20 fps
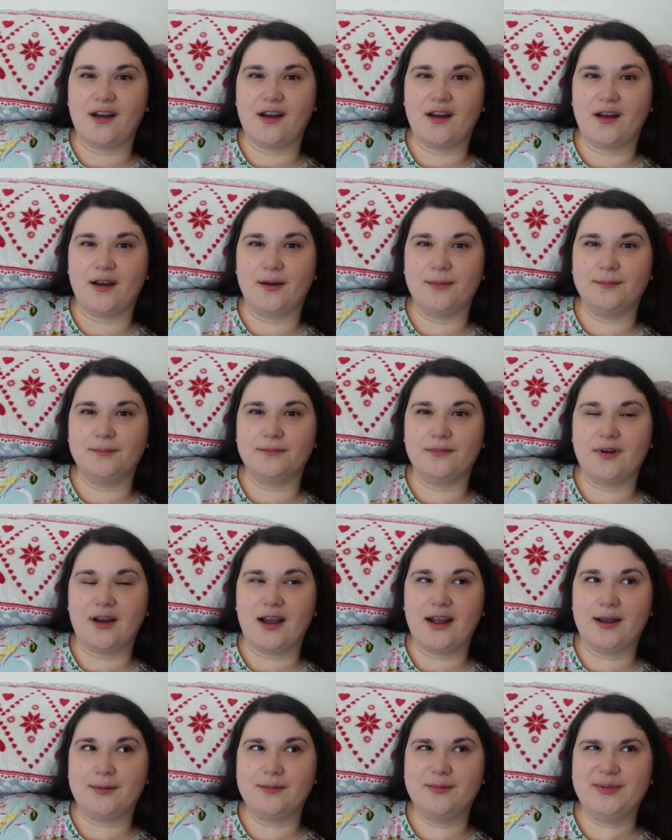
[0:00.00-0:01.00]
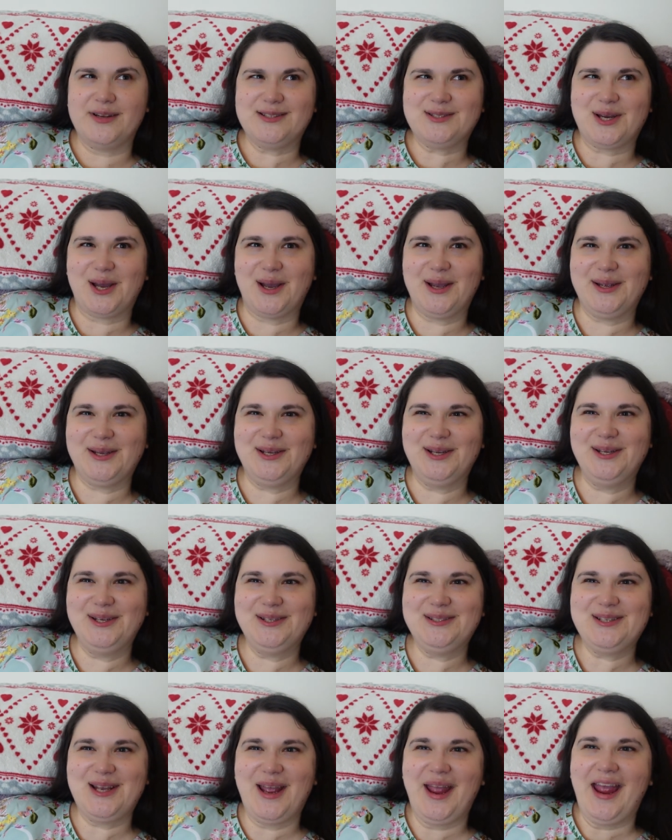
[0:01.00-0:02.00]
I am a bit
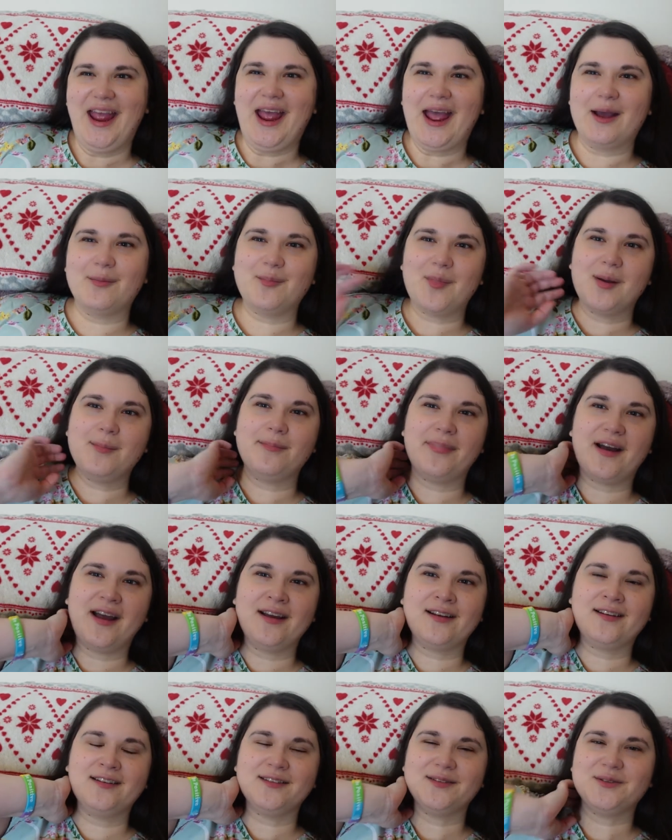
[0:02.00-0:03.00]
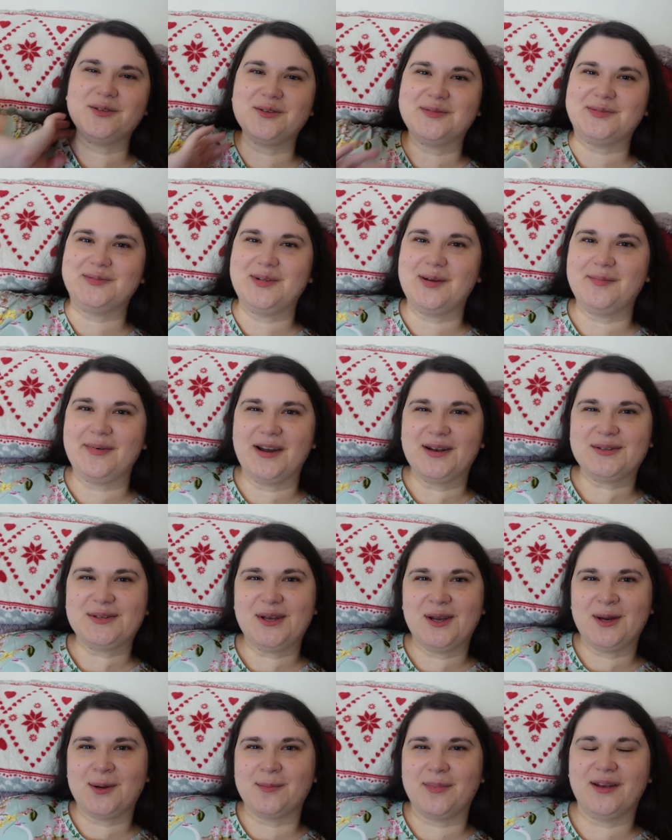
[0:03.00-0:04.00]
tired, and my back, like the top of my back's
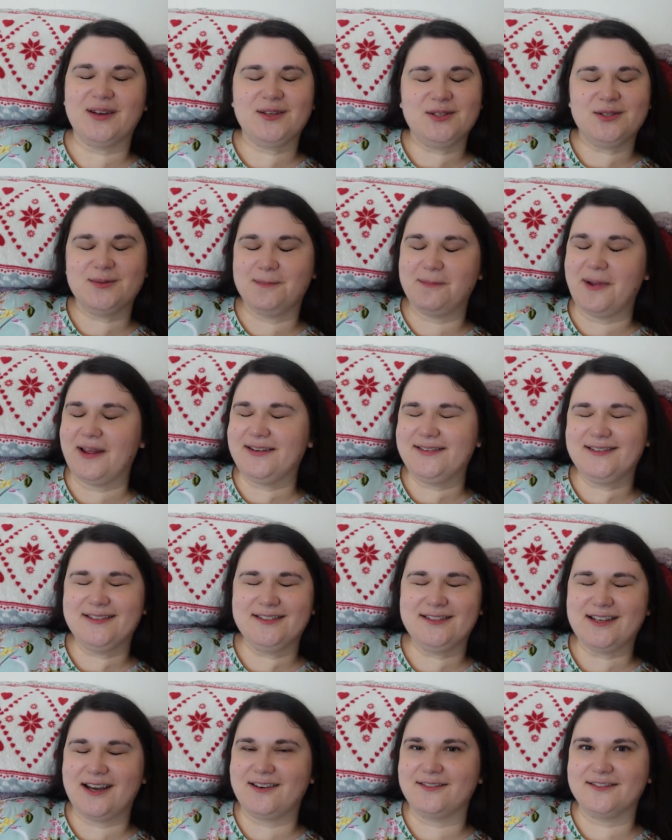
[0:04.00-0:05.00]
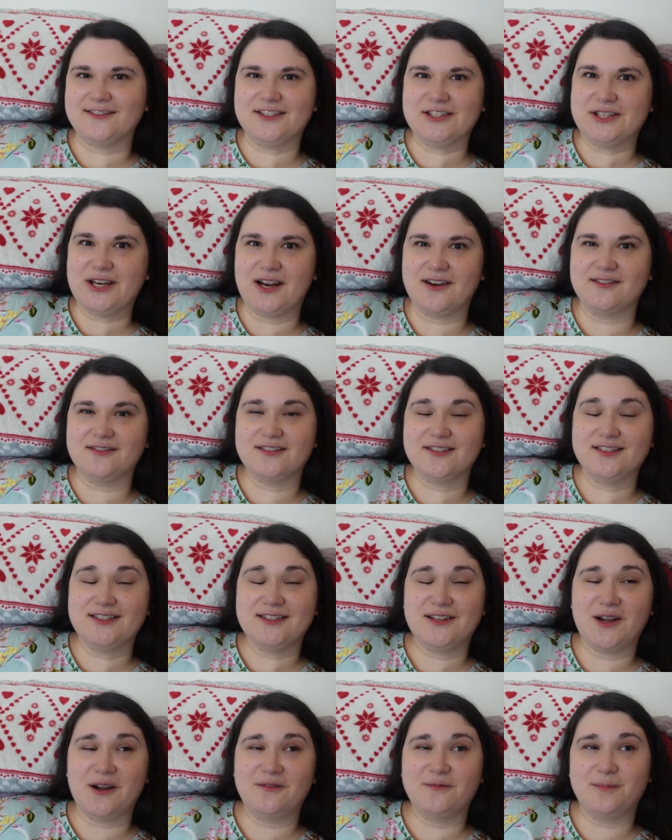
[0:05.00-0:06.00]
hurting a bit because you're bending down on the shelves and
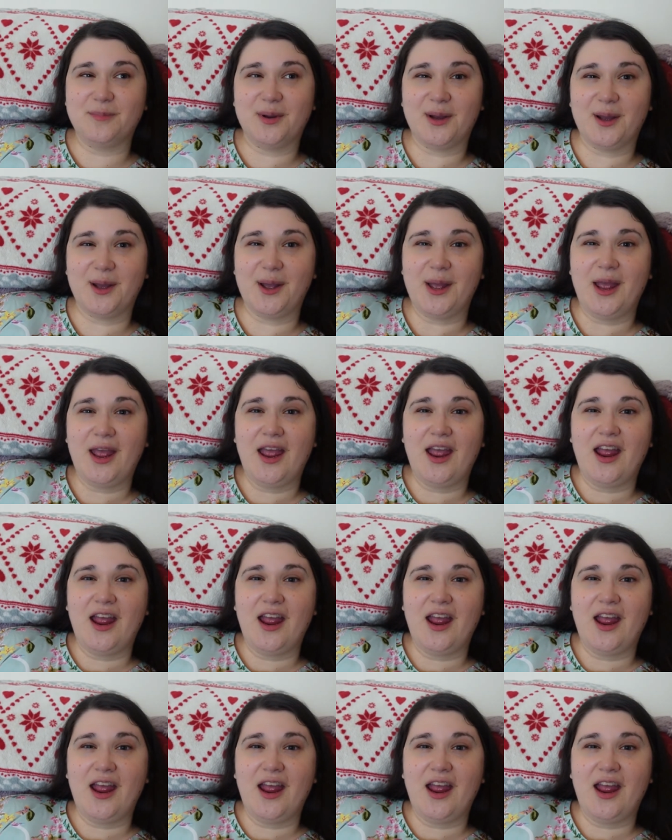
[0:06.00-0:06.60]
stuff, but